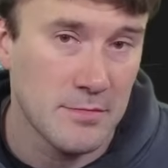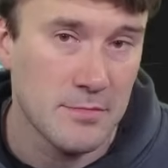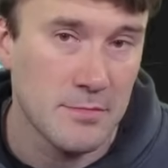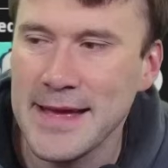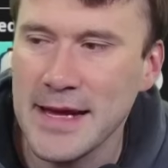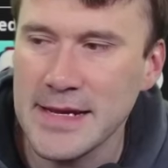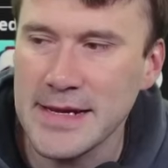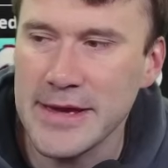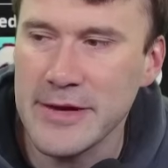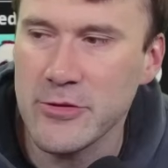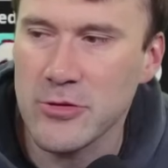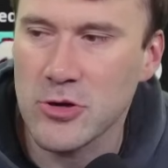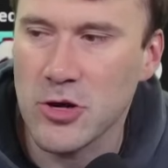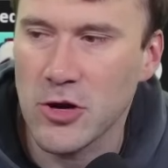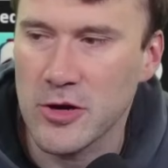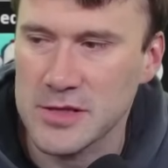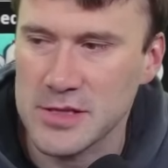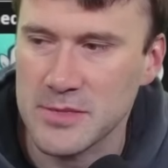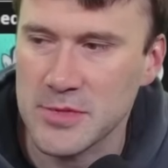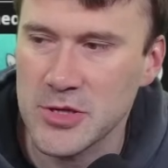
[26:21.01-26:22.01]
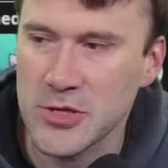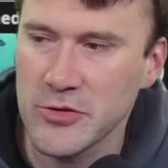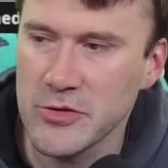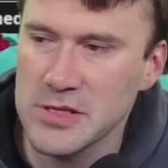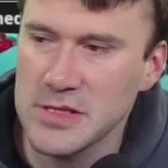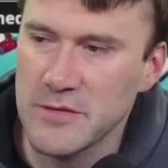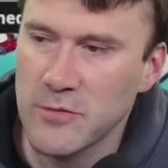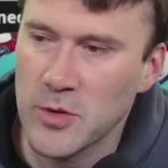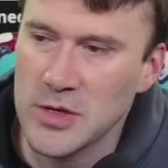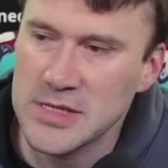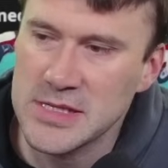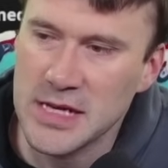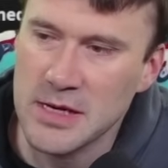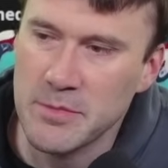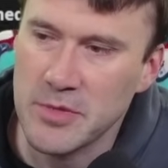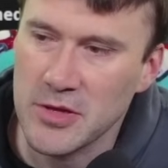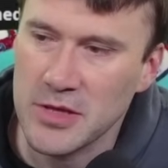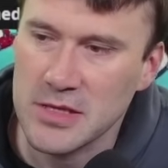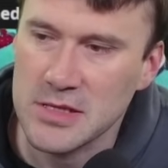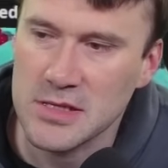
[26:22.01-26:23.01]
Non-hero cards. I'm curious if when deck
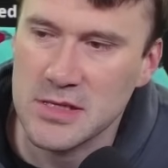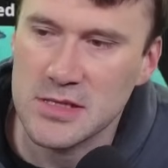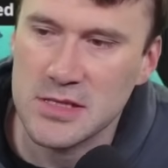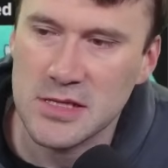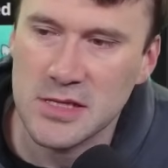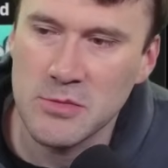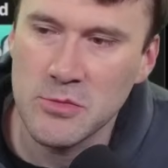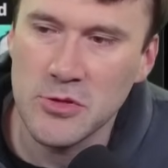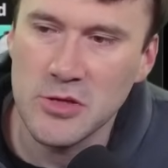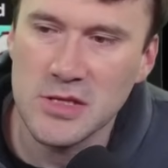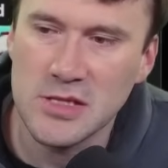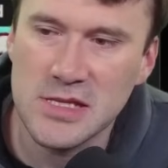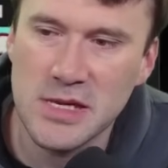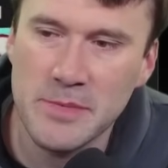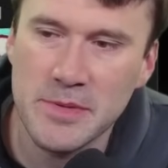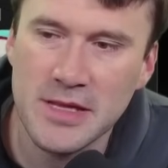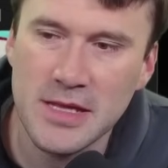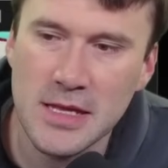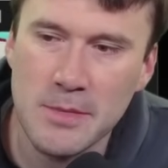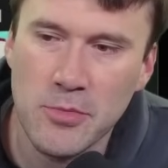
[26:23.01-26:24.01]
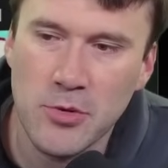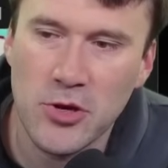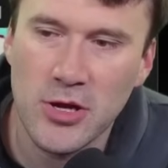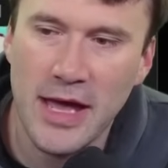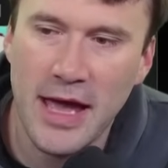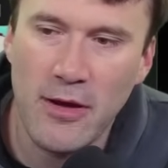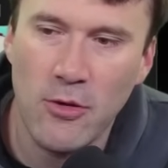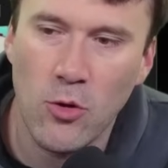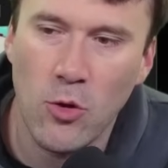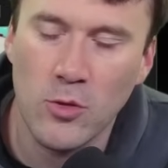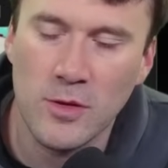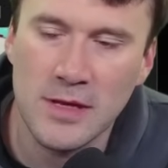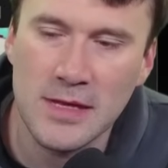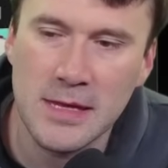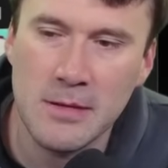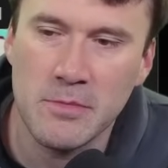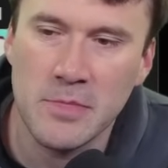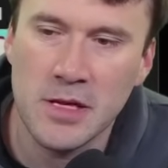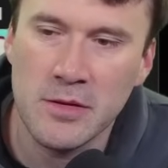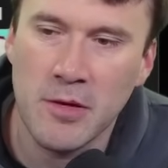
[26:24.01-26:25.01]
building, does the community typically put out only
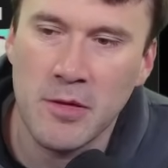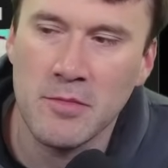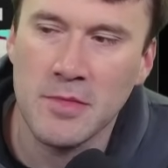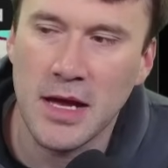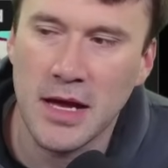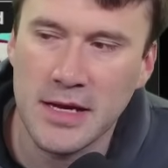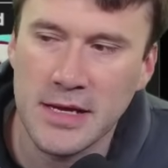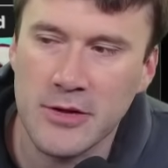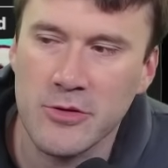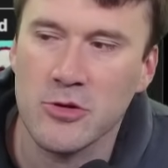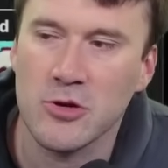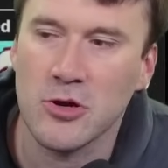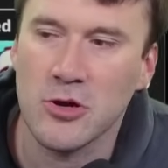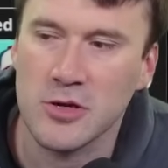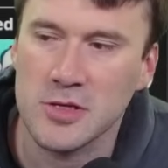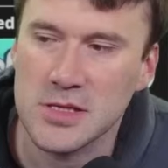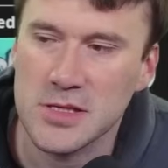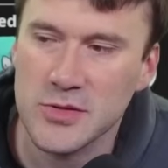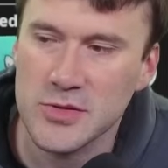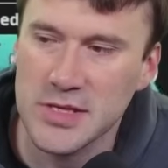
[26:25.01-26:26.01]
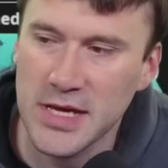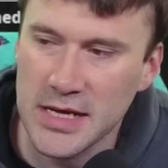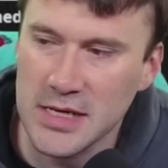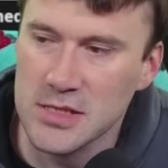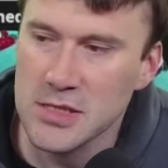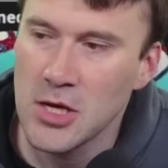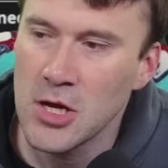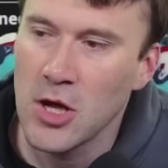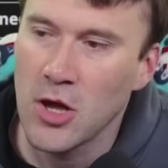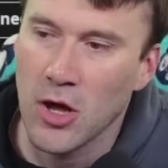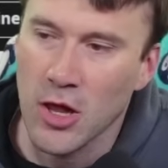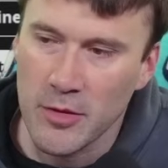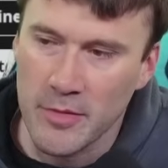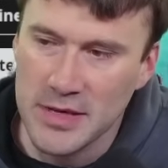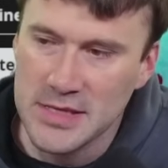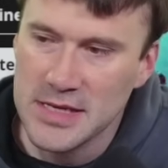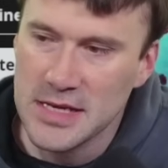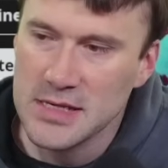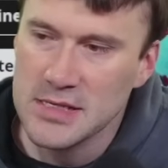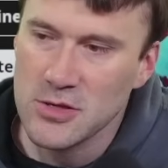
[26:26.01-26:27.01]
the minimum non-hero cards in their decks? All of my
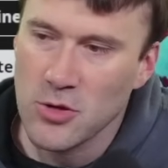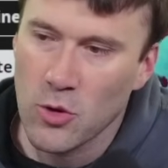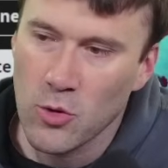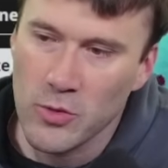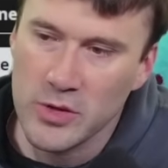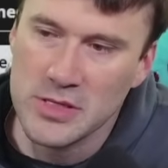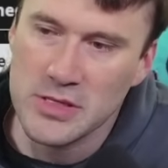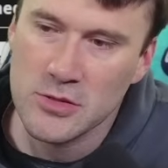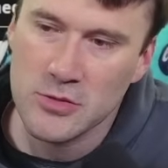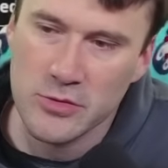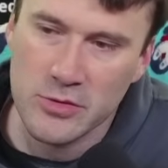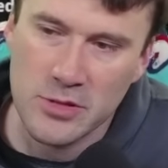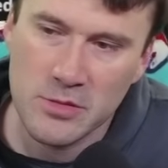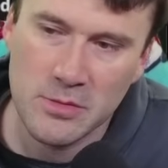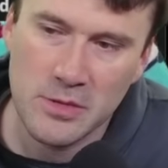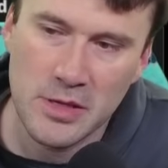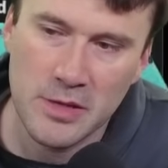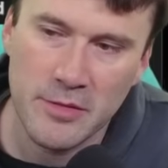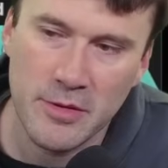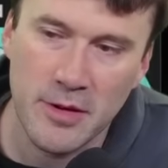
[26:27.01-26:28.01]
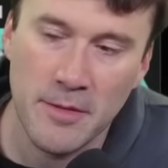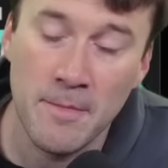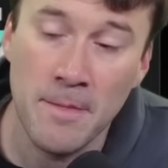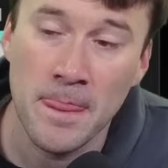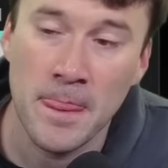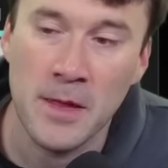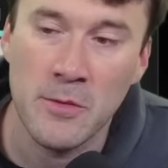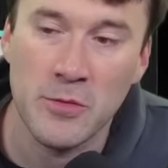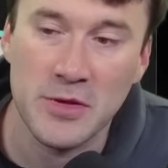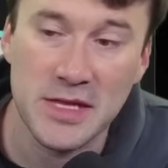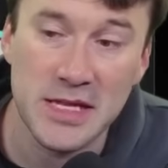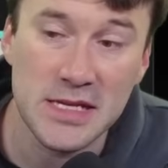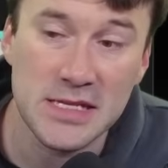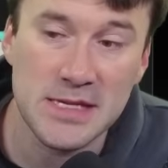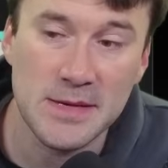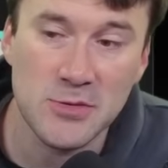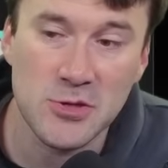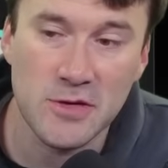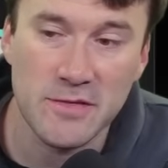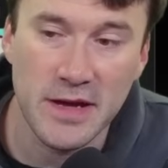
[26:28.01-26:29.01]
decks always include the minimum, with the
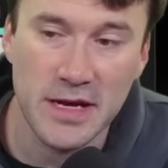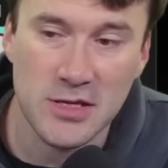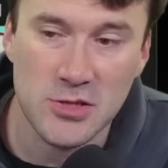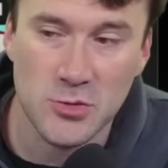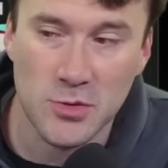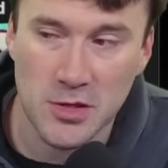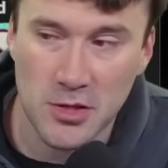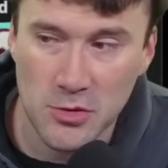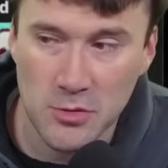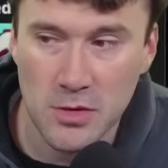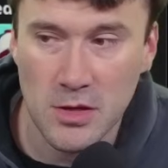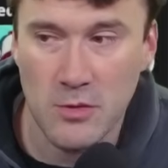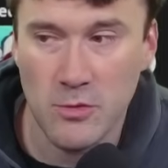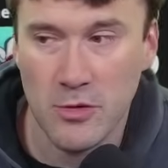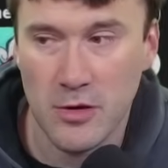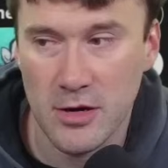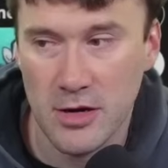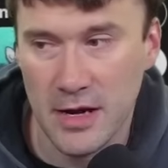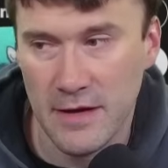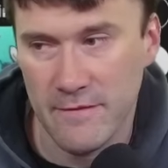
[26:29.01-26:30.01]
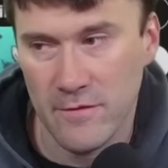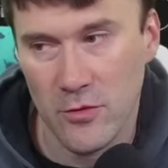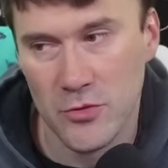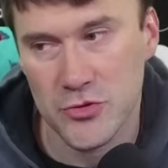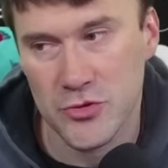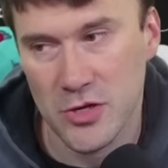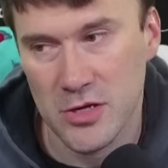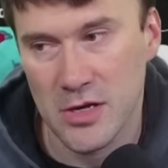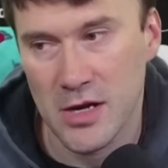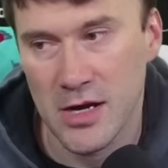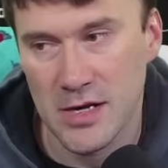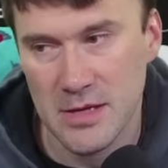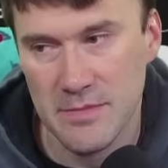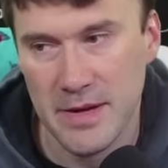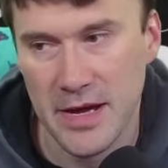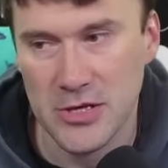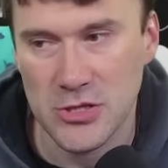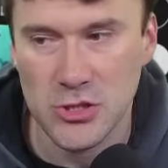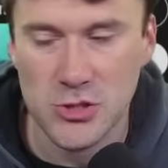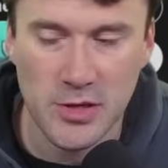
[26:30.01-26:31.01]
exception of X twenty-three, where I Voltron Honey
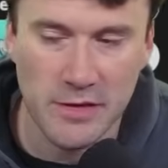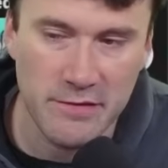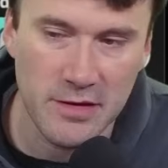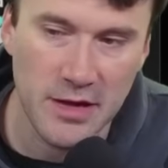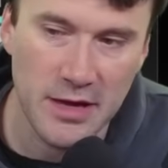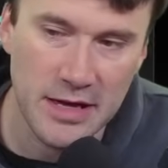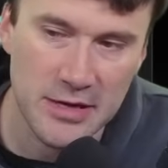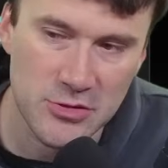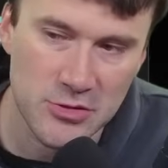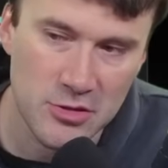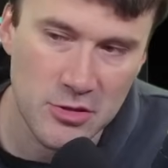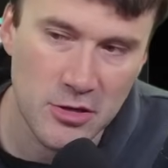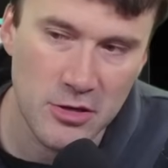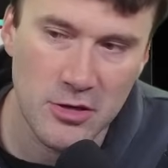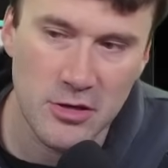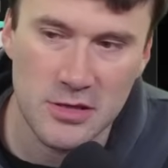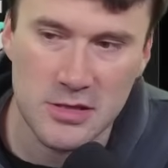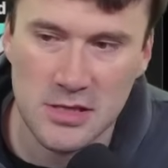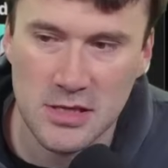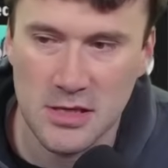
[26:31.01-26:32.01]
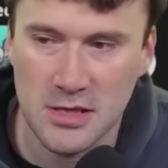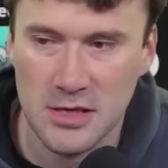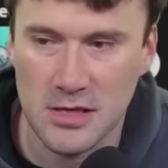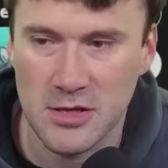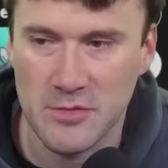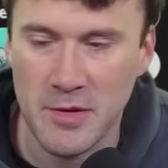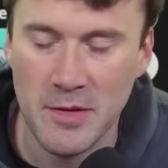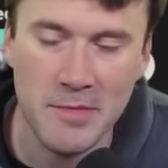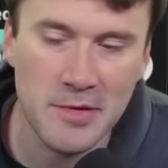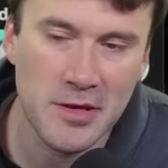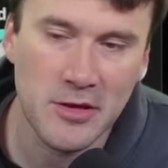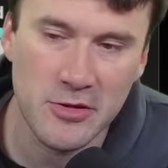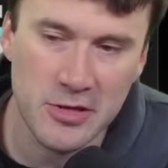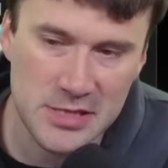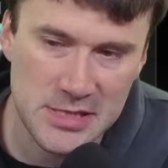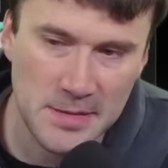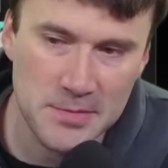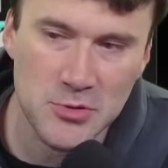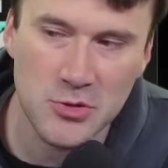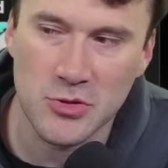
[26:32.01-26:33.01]
Badger, so I have a lot of extra cards. Uh, there may be another
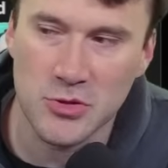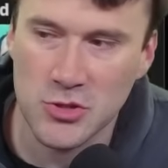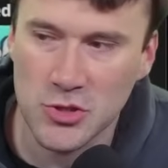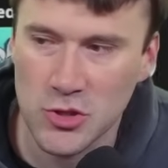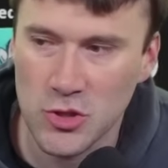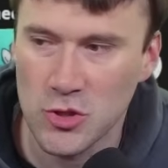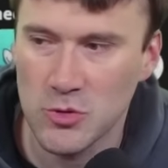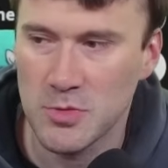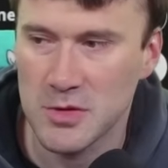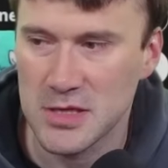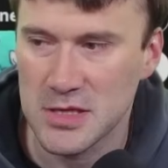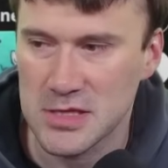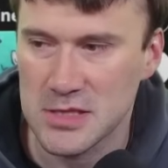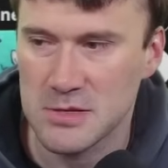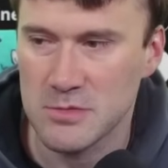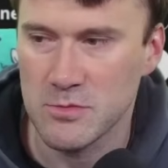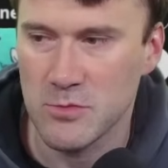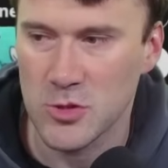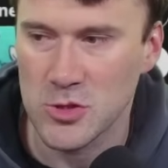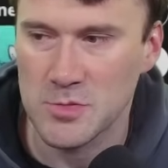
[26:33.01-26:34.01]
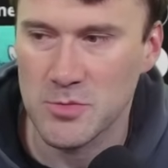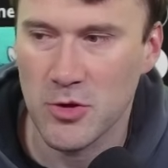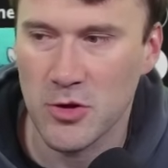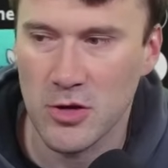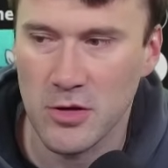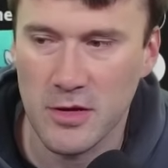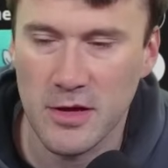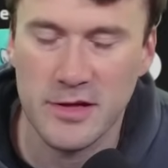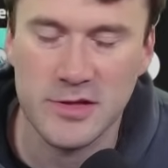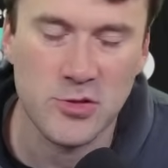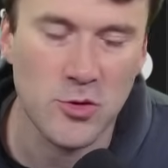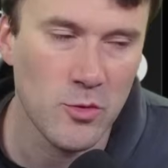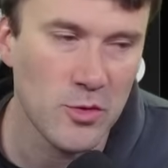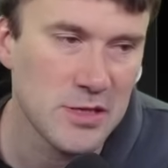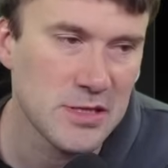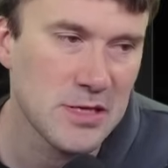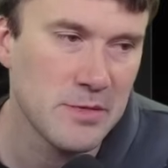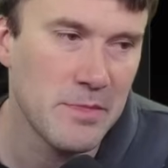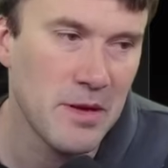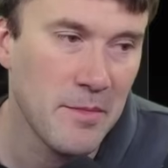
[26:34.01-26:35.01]
exception or two, but this is the most part, it's
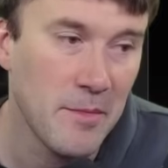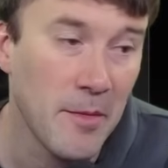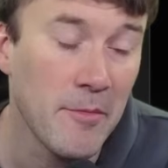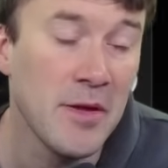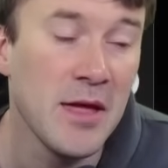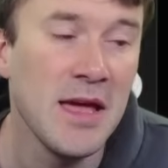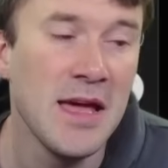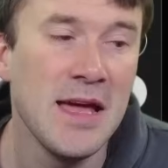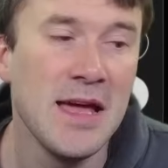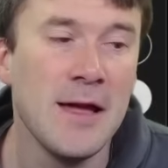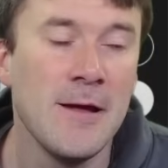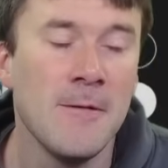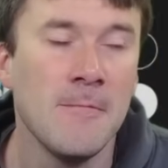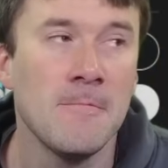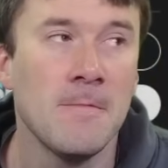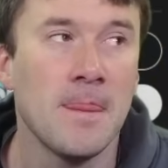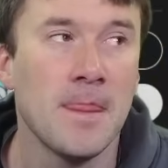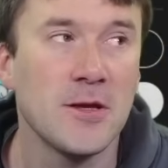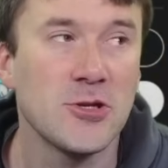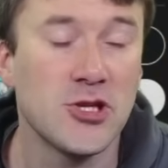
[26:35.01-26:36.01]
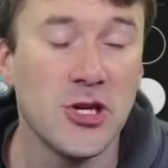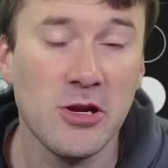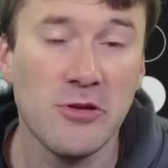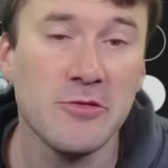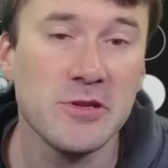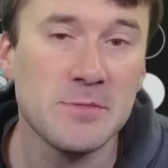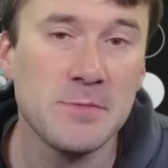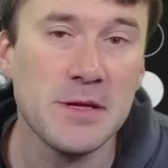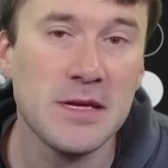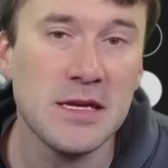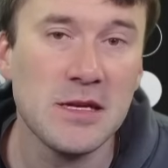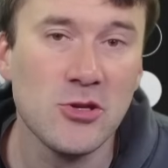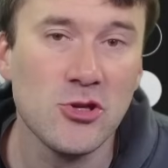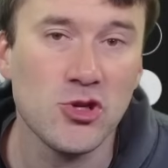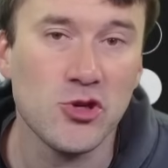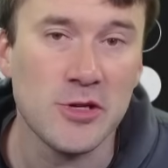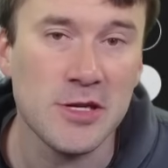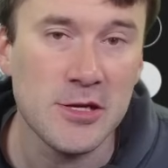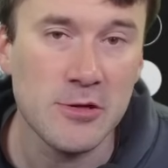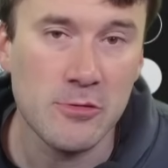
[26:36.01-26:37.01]
always the minimum. Generally speaking,
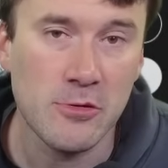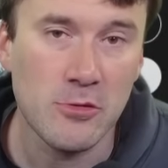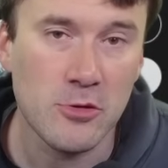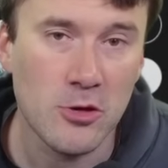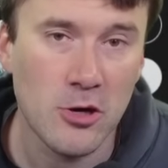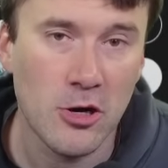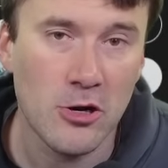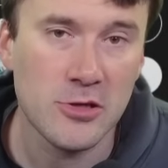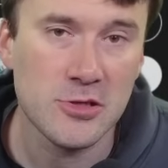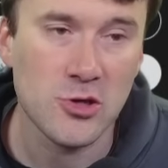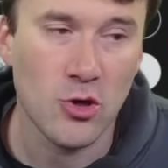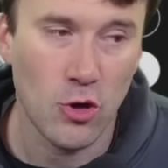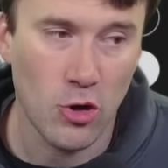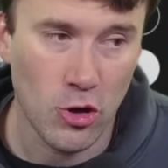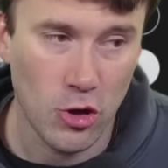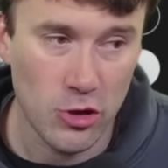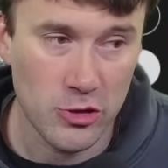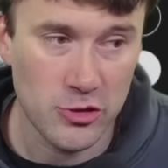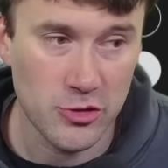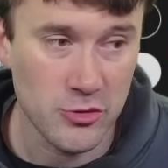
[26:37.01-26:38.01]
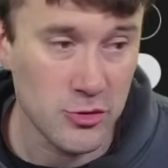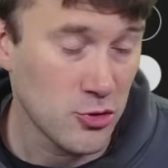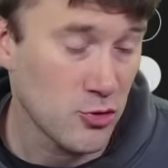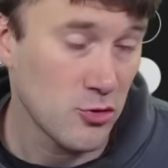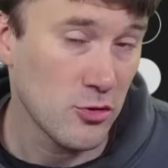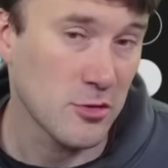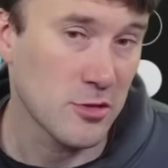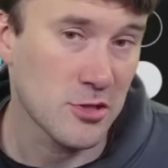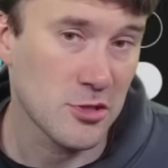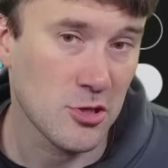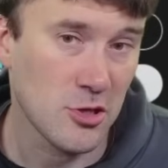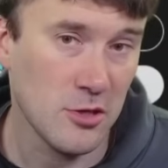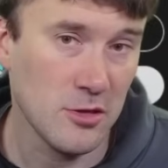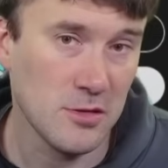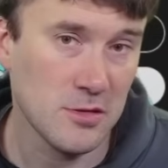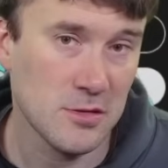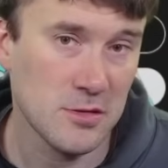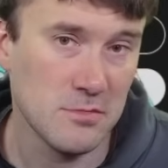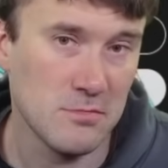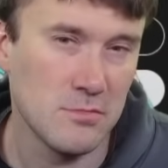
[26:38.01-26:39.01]
your hero cards are your strongest
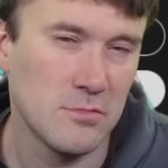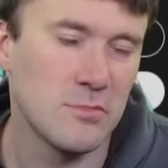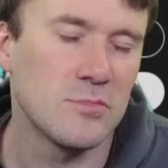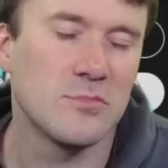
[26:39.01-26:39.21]
cards.